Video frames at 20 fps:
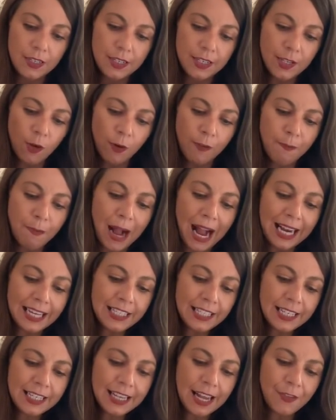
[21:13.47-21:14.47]
So if
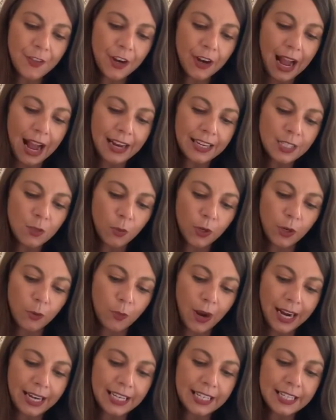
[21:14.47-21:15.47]
Pisces and their ex were to
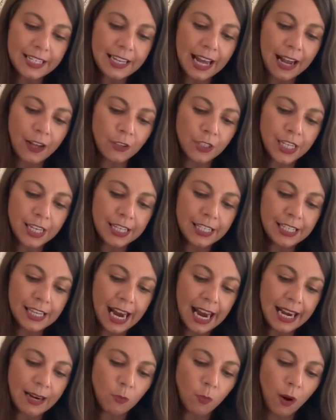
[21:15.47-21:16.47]
reconcile
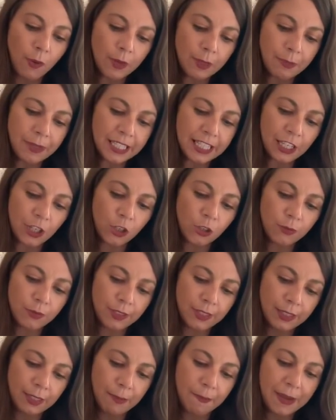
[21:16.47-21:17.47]
today, what would be the
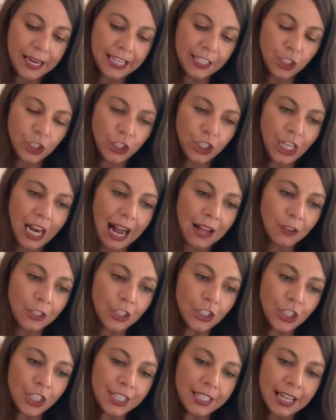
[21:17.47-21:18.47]
biggest
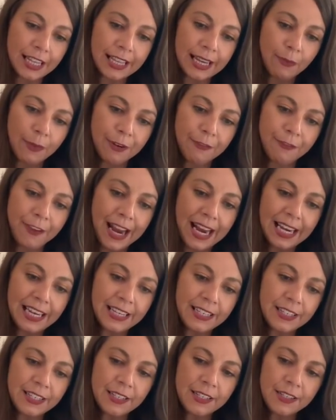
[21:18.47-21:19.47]
challenges that they would
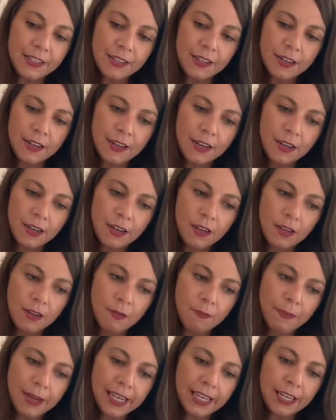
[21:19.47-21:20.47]
face?
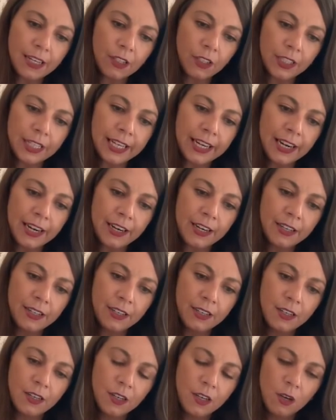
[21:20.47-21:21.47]
Make it clear.
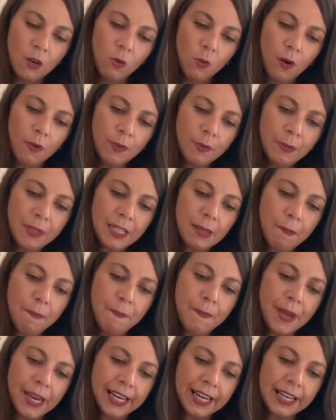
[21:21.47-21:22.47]
What would be the
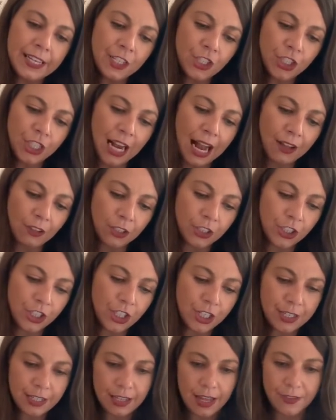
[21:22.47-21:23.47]
biggest
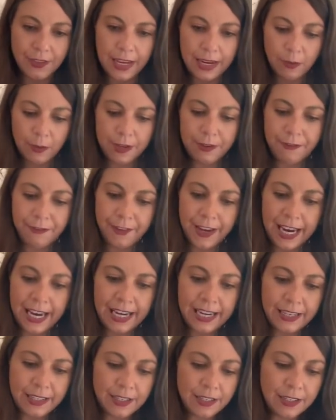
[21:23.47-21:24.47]
challenges that they would
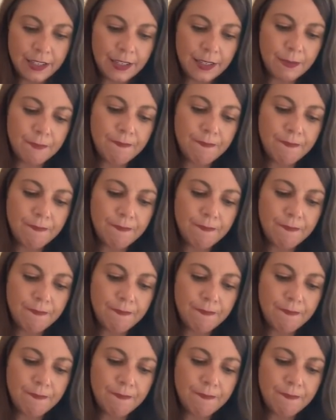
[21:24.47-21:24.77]
face?